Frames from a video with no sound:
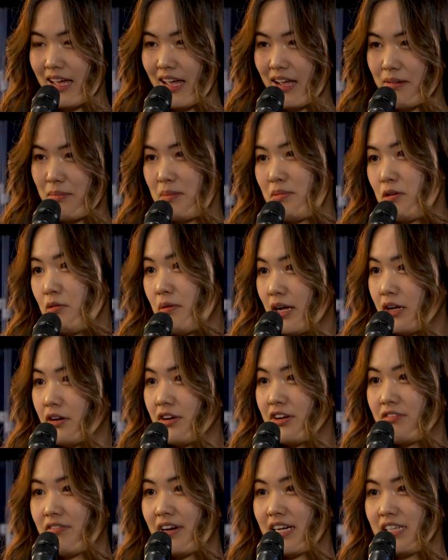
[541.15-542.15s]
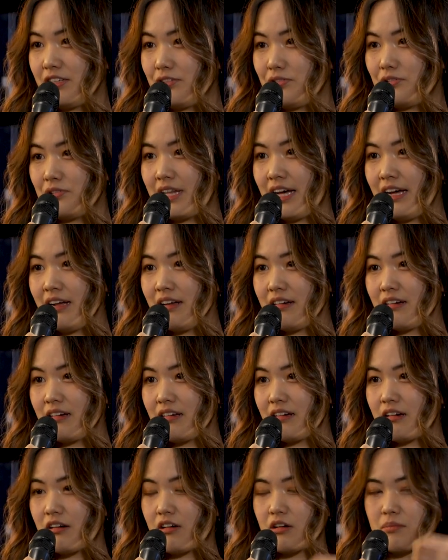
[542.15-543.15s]
and maybe we are not invited to that.
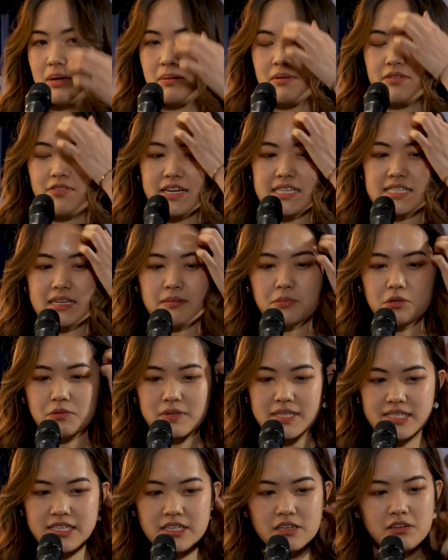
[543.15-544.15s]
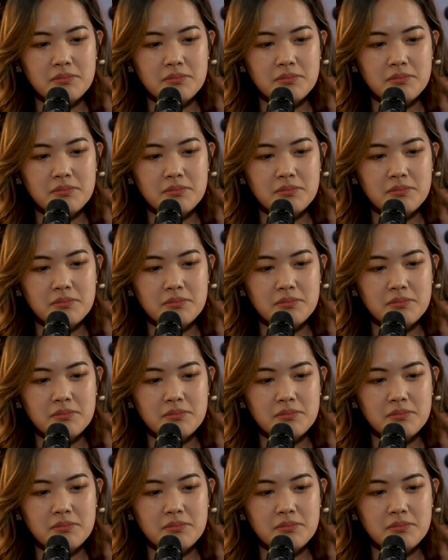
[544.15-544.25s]
Or maybe, for example, we see,